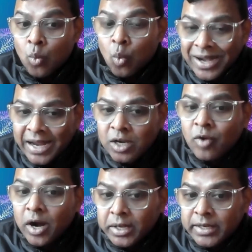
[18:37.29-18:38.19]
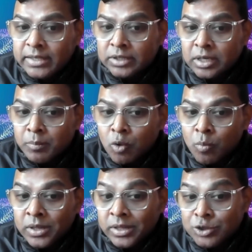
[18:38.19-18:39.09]
what kind of architectural
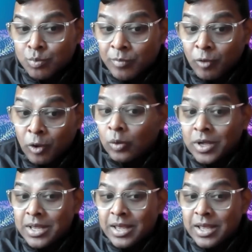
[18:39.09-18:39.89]
blueprint they should be follow